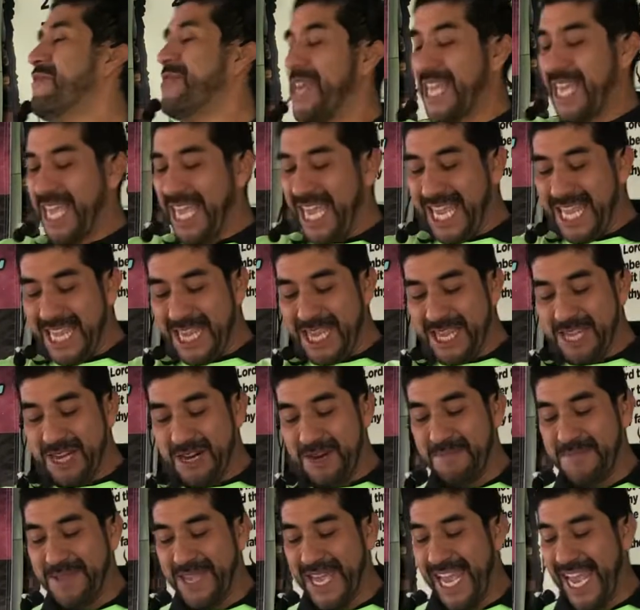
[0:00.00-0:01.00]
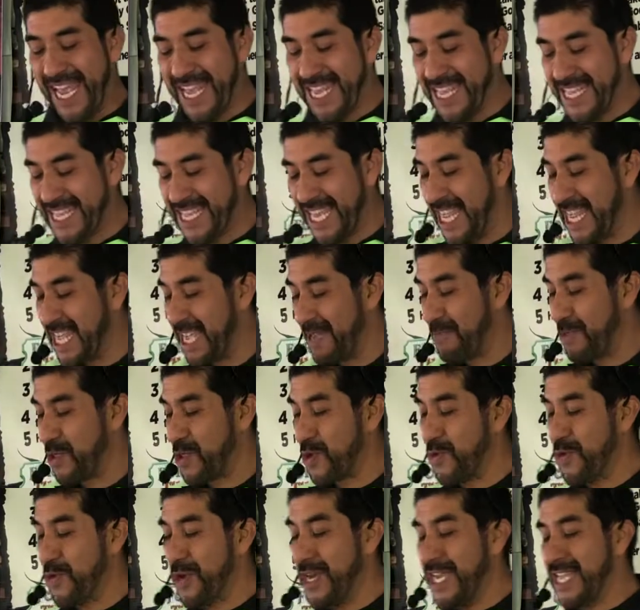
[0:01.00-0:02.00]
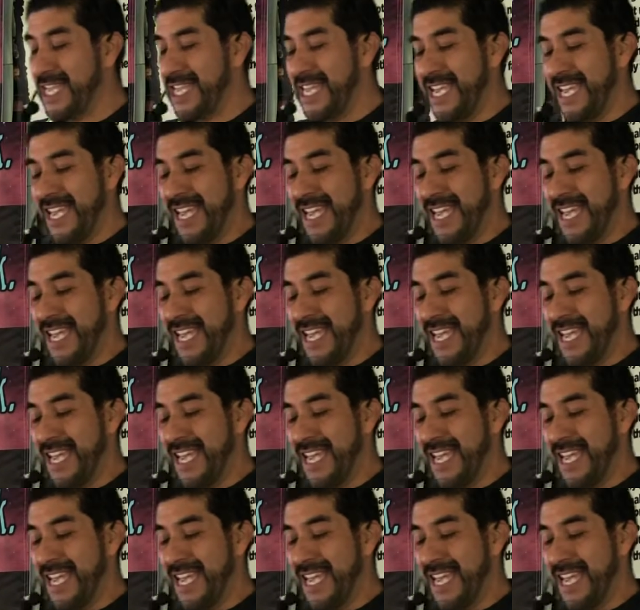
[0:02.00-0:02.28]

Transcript: the kingdom and sent him to eat